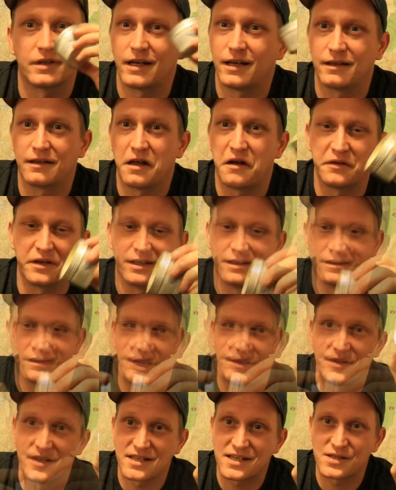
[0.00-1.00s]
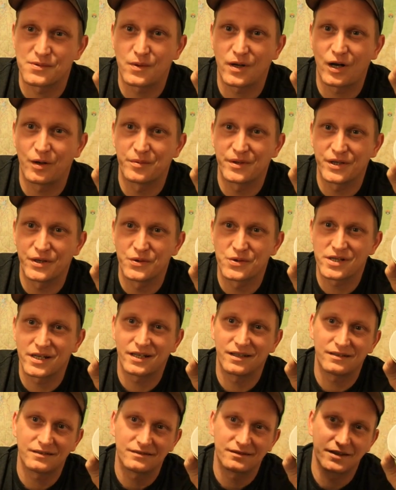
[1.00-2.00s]
I love it. And this is what I'll be
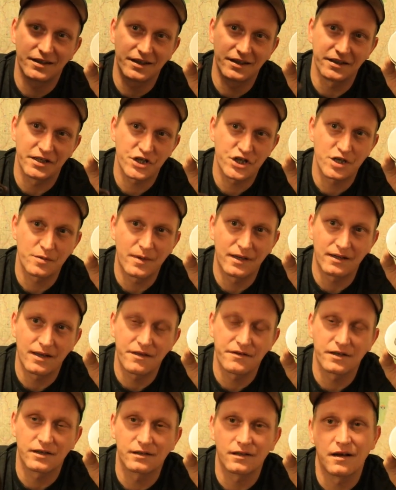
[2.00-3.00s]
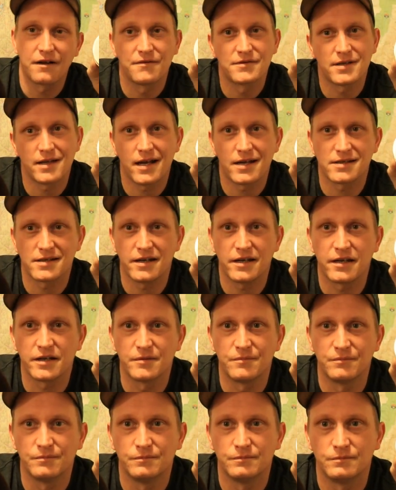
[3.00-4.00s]
using to condition my leather gloves as
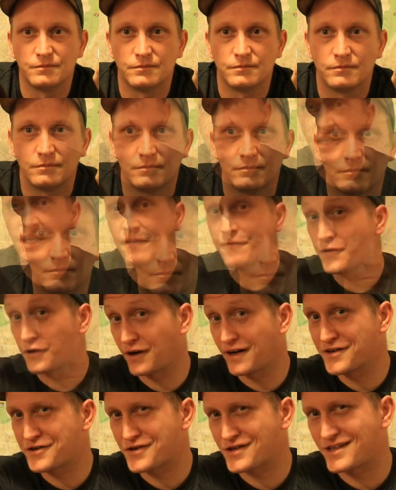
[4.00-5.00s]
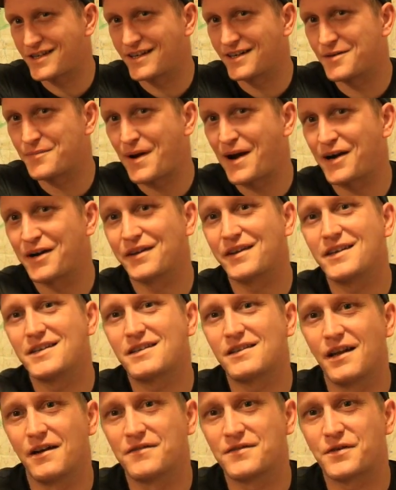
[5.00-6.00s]
needed if you're interested in a pair of these
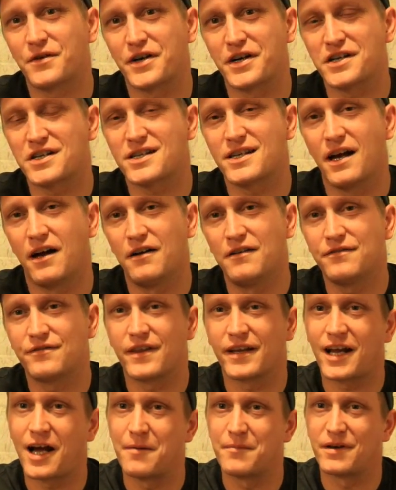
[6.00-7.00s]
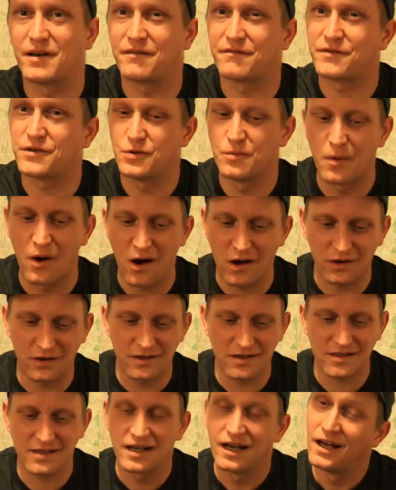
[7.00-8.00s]
gloves for yourself, they come in a few
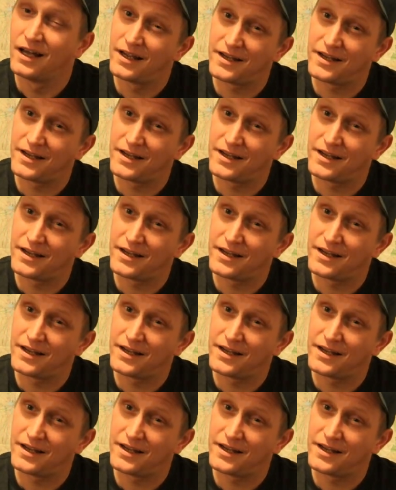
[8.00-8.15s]
models.